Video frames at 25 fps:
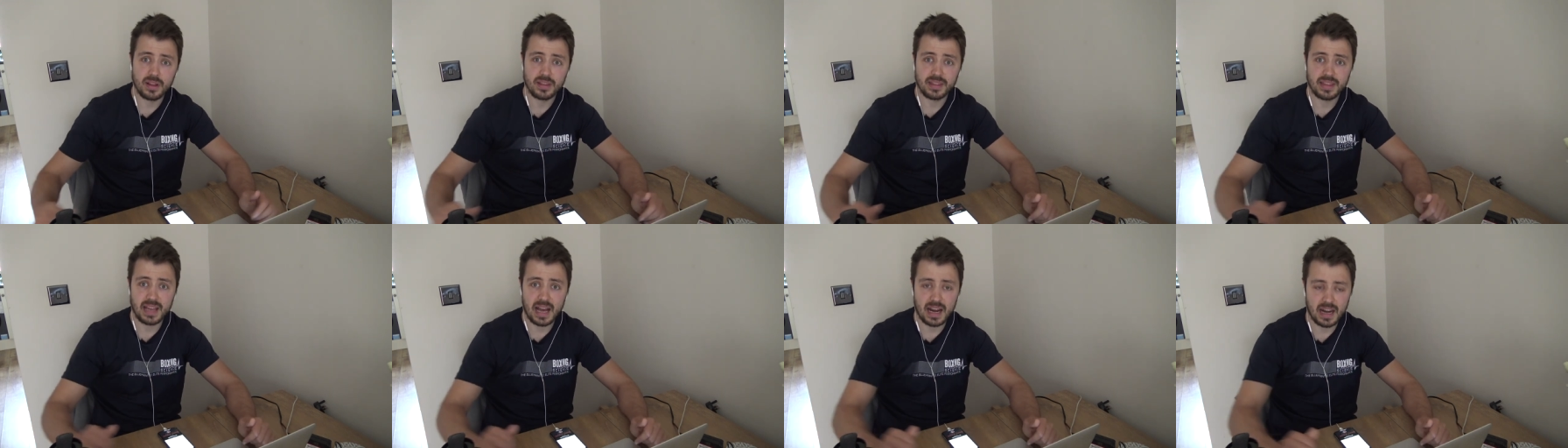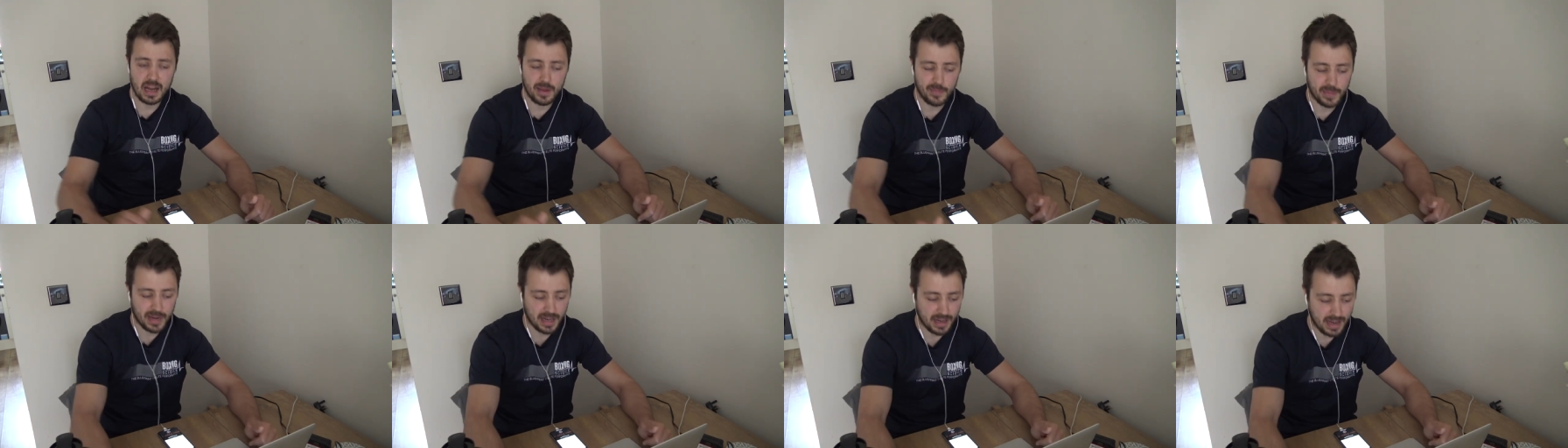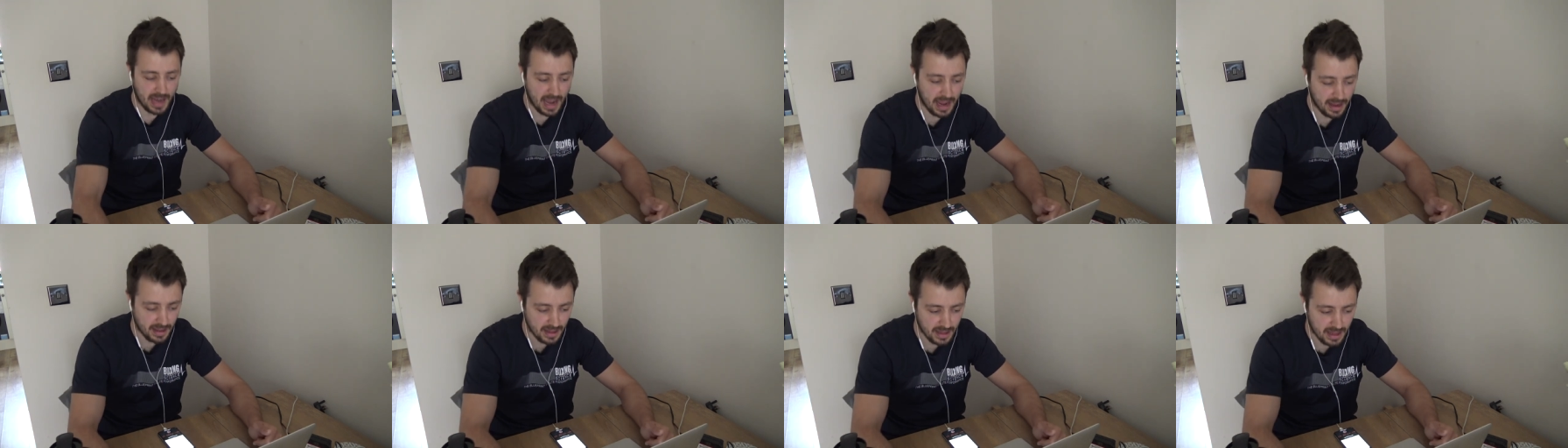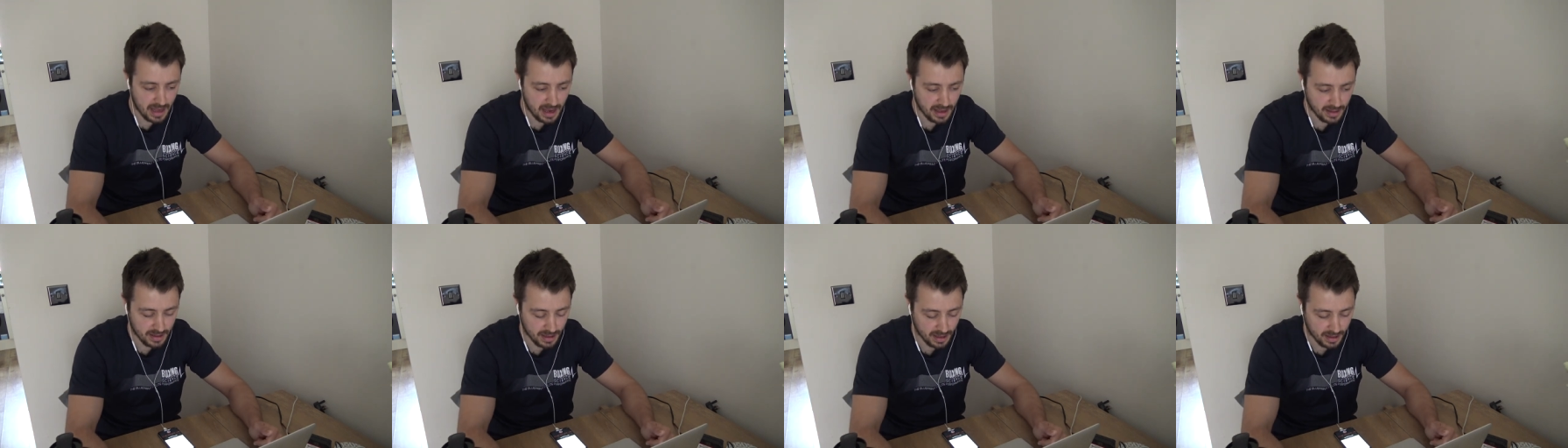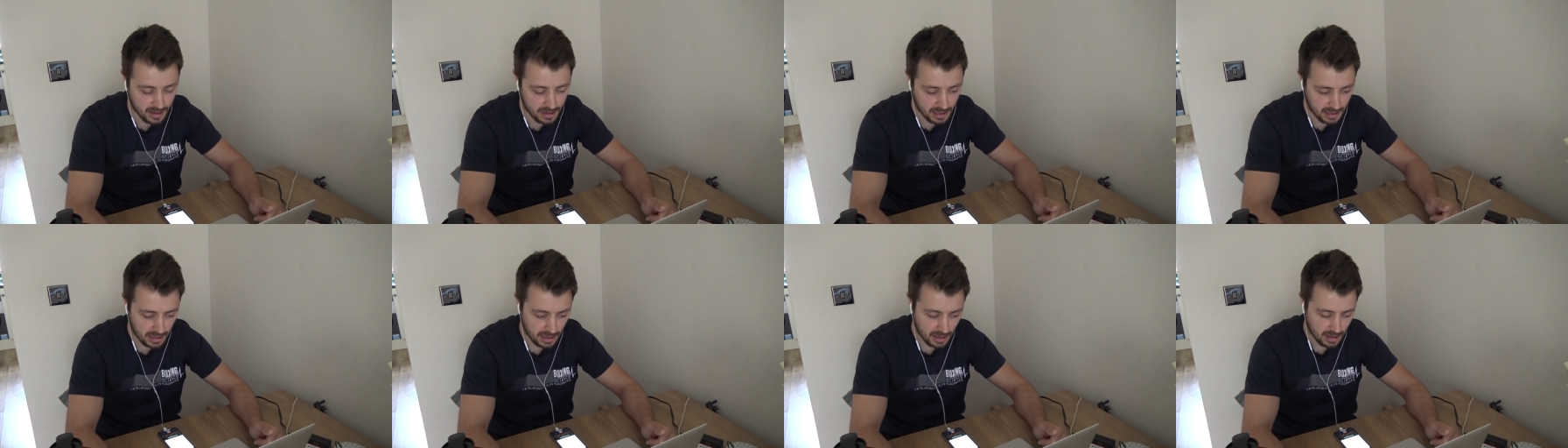dynamic
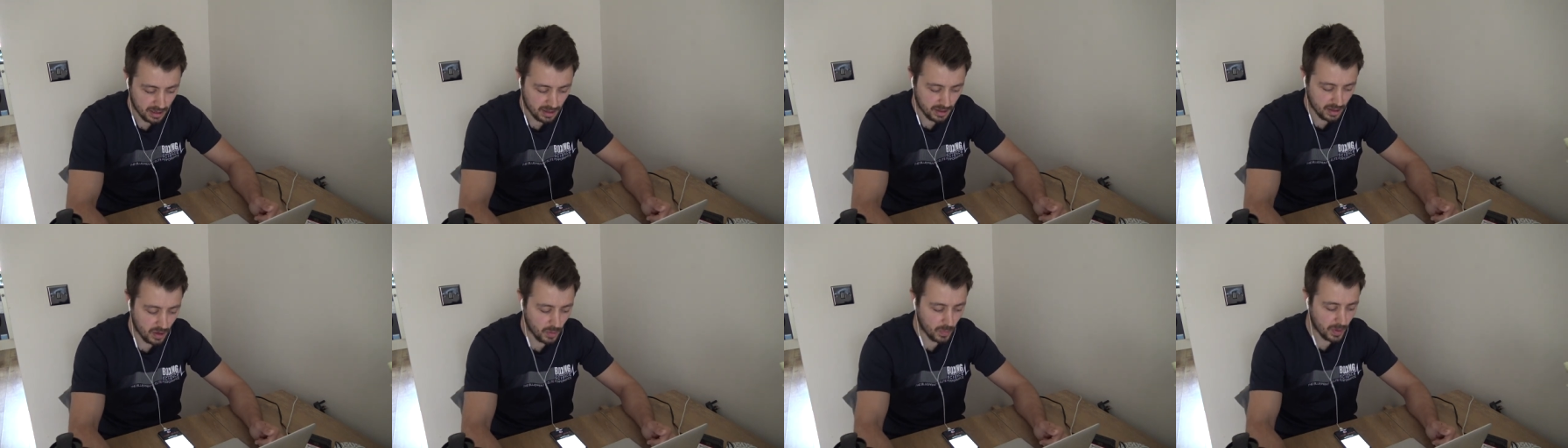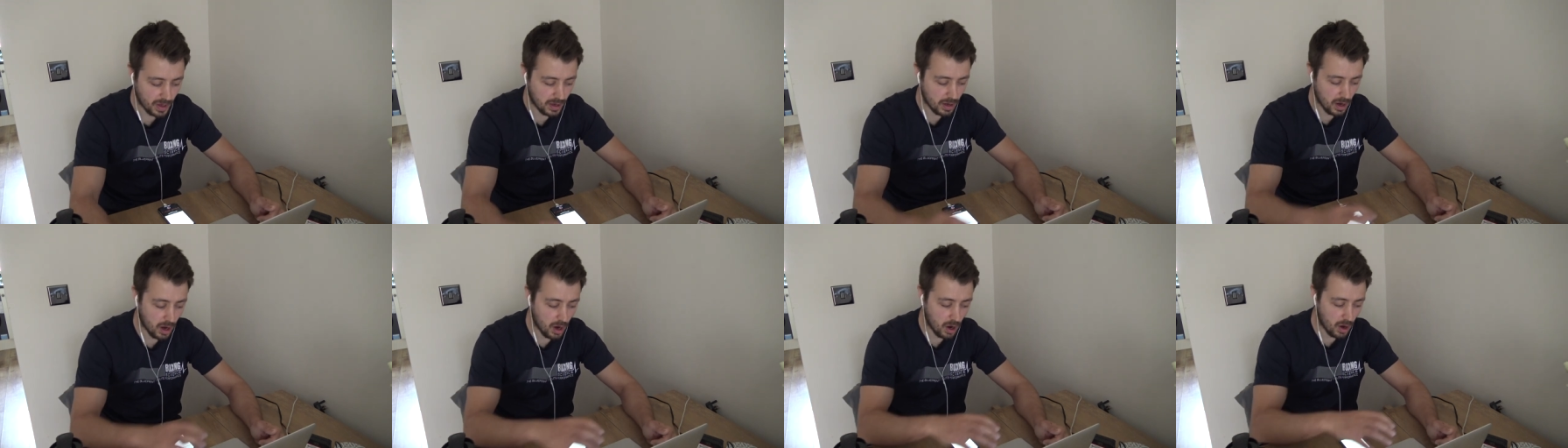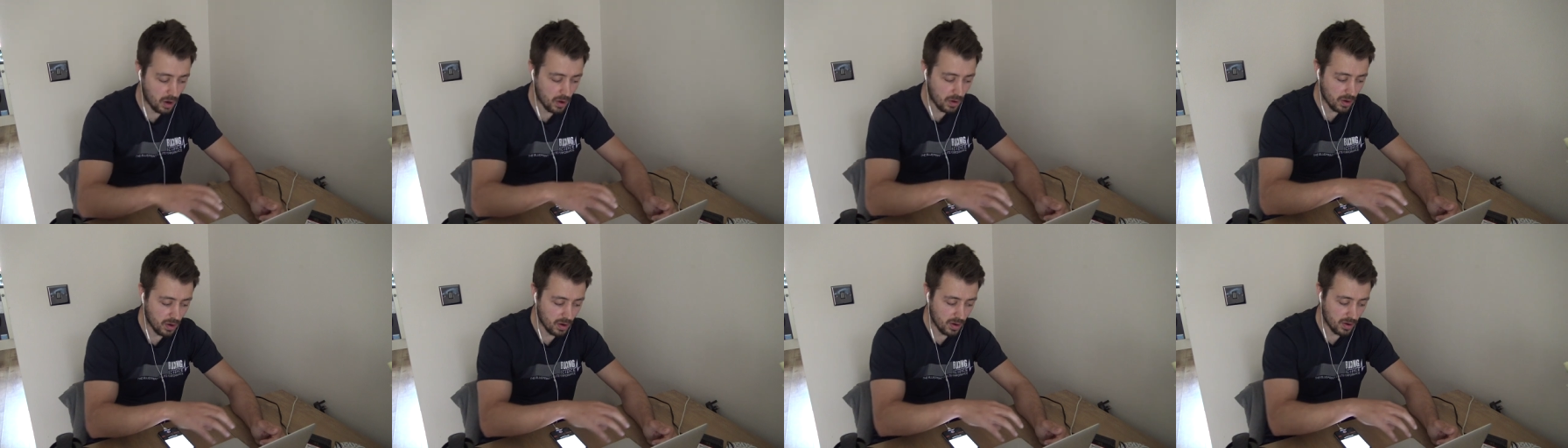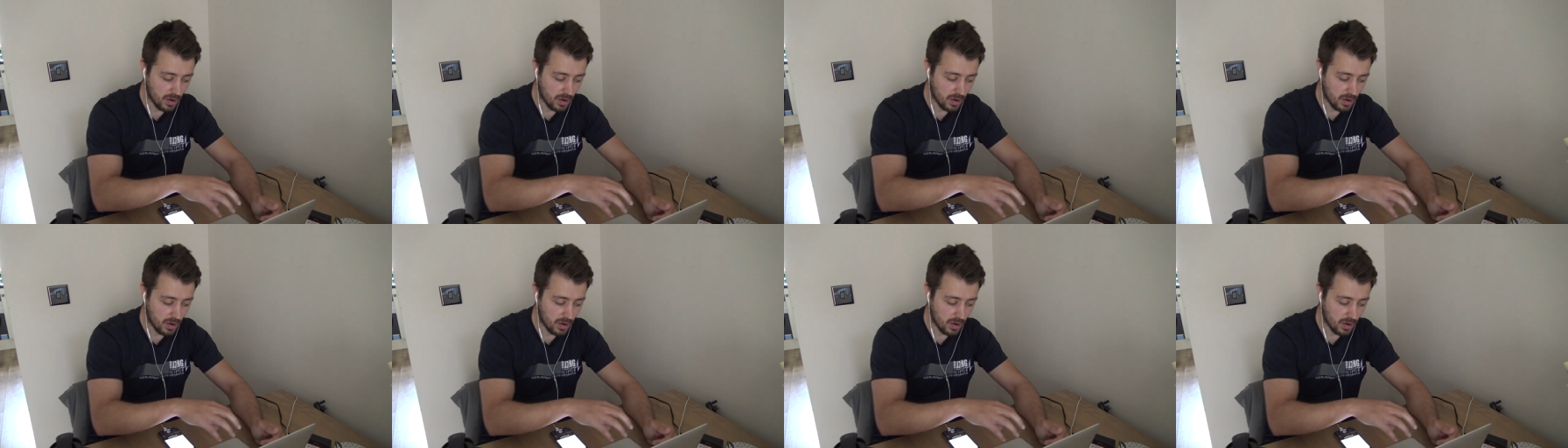exercises. So we go